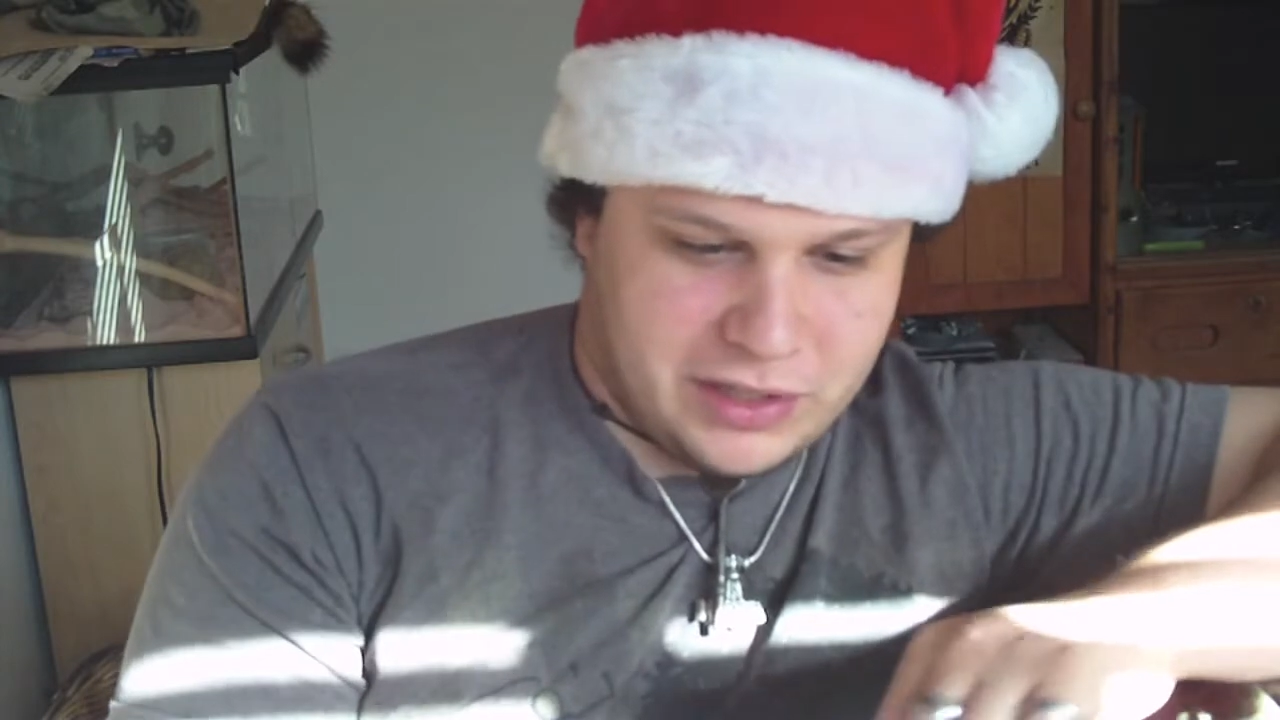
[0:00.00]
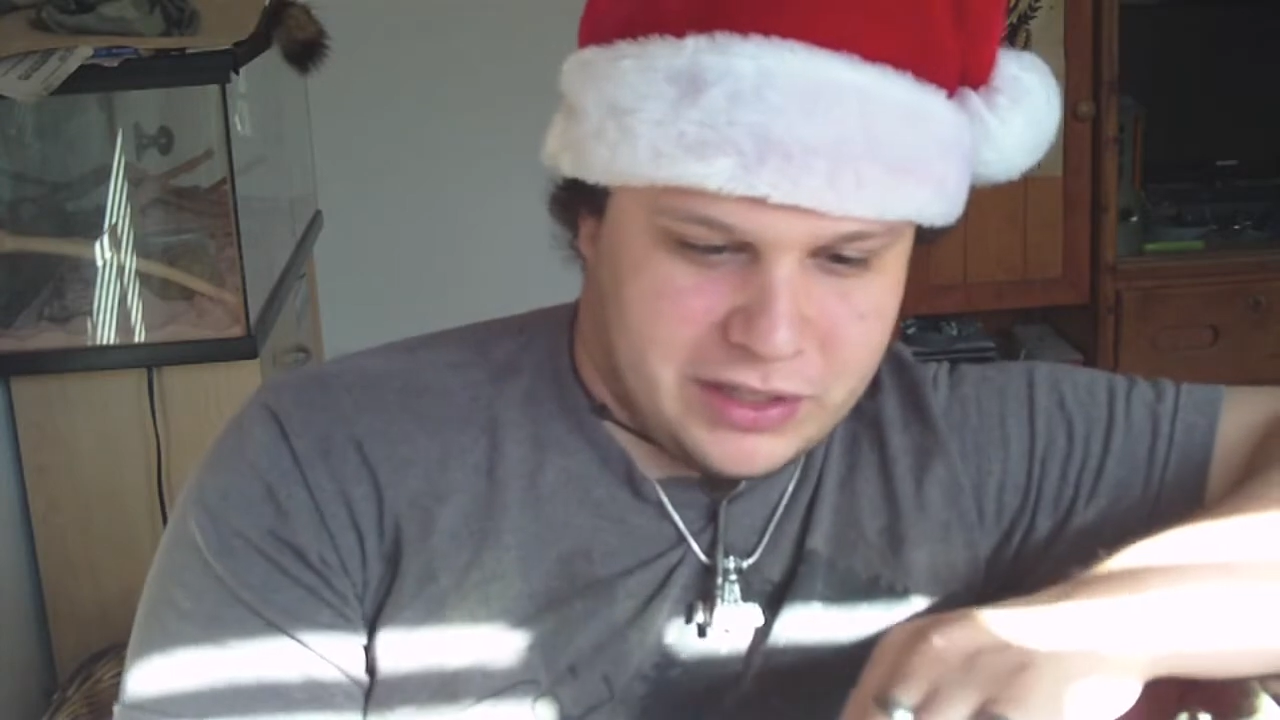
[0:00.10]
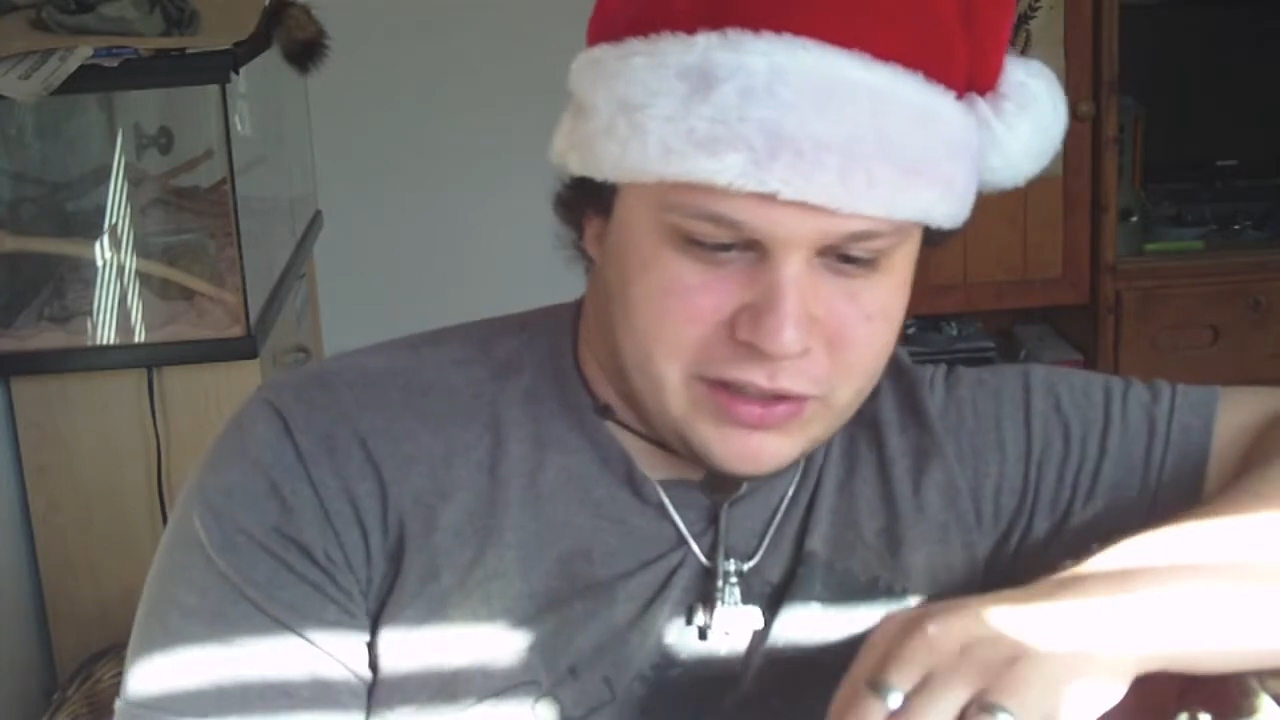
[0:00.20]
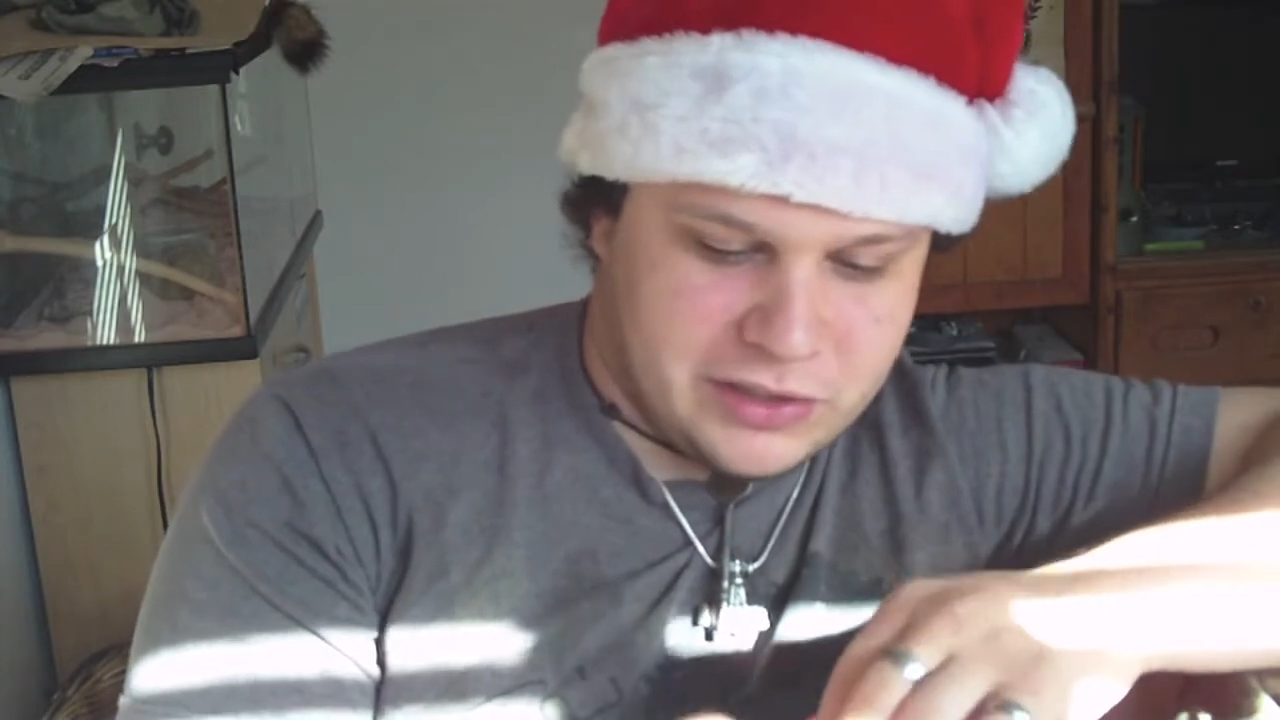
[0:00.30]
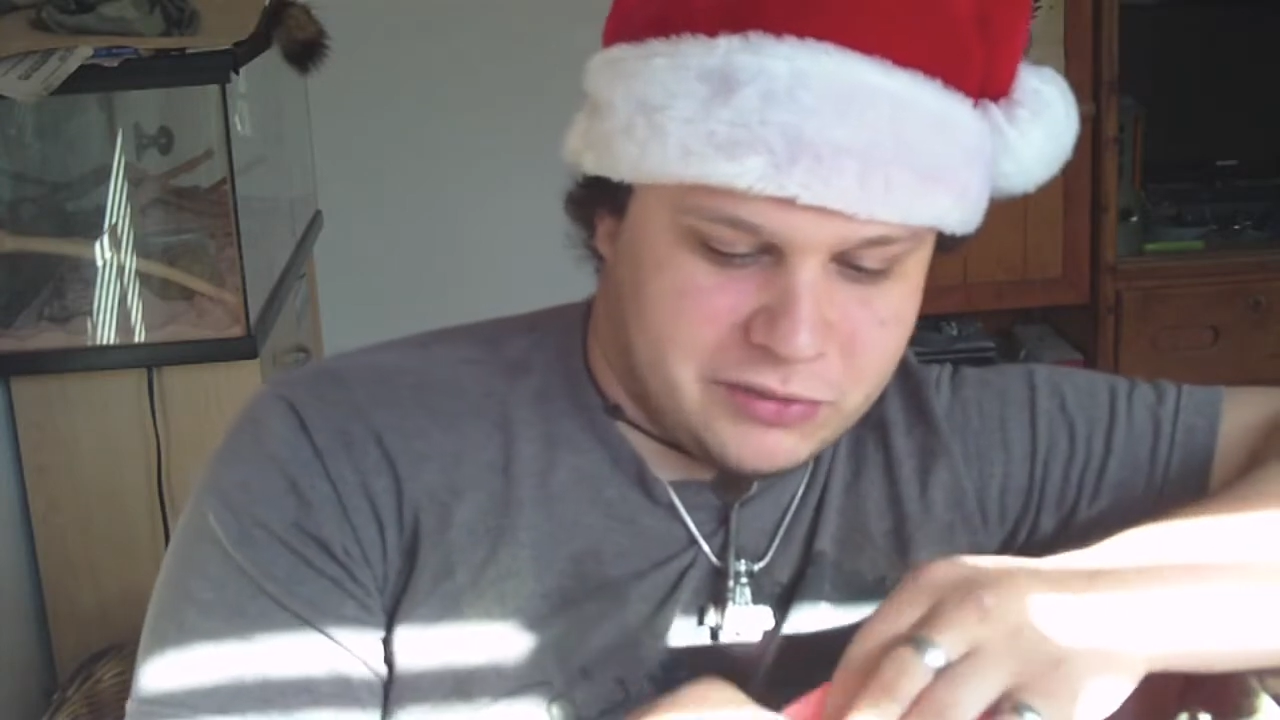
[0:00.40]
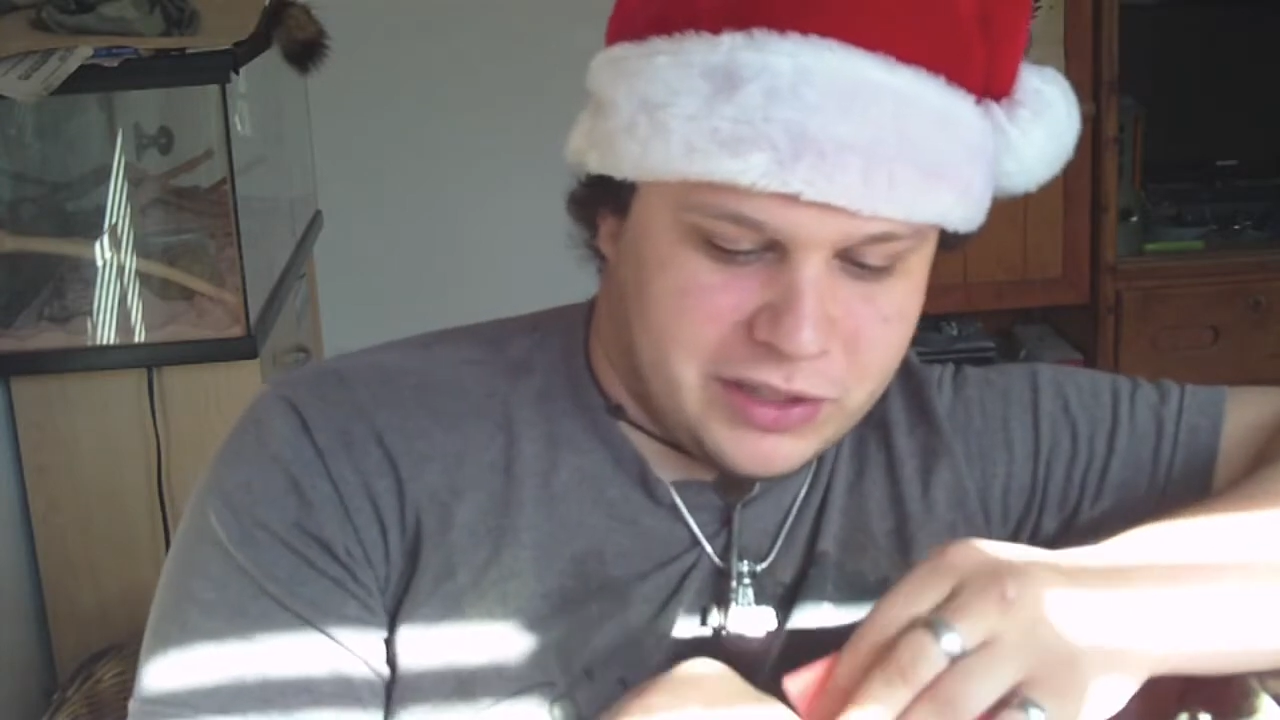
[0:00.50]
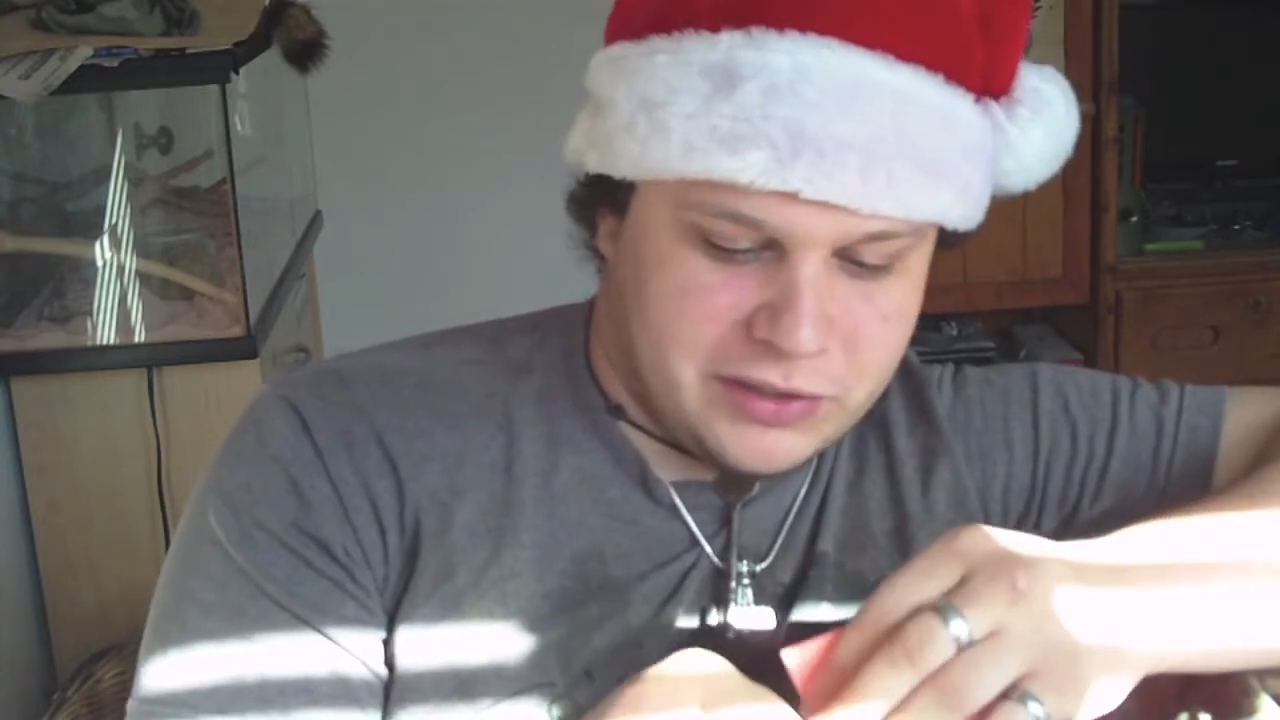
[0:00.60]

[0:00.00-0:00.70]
90s we